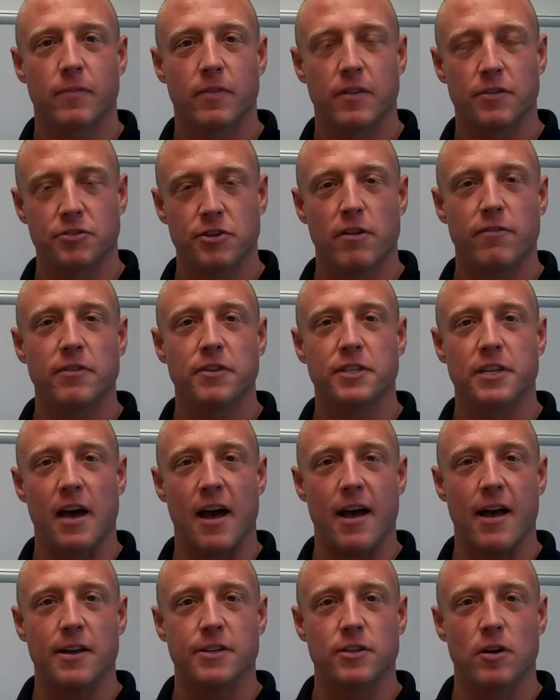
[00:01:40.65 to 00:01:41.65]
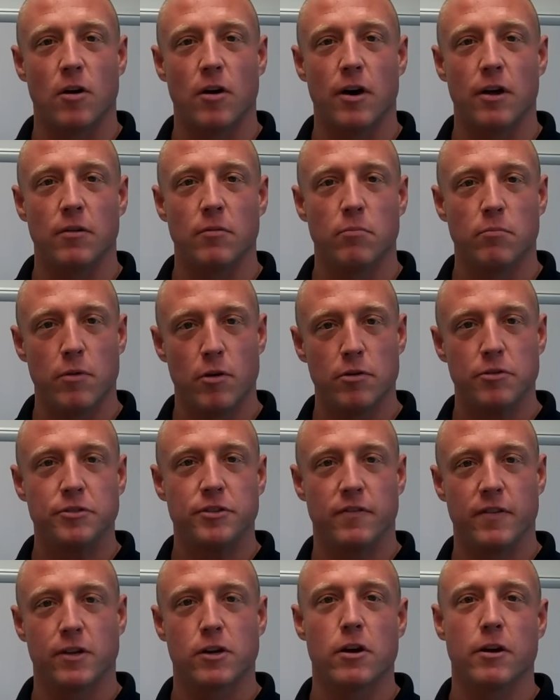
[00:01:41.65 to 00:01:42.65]
the serving size on
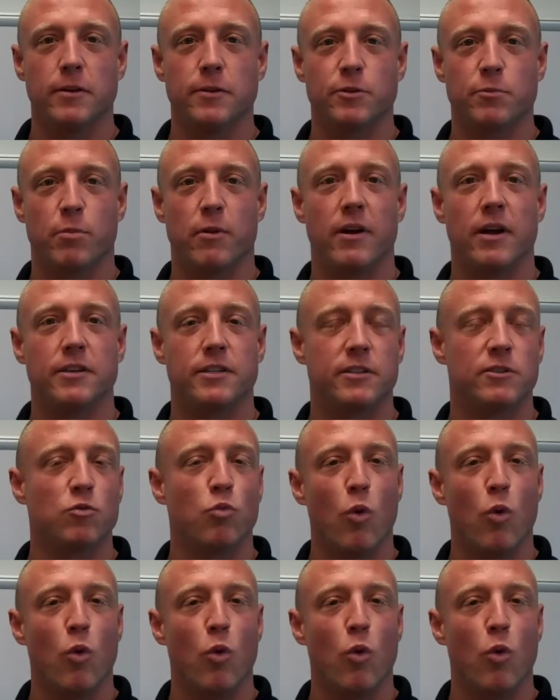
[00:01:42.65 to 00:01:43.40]
most of the cooking sprays is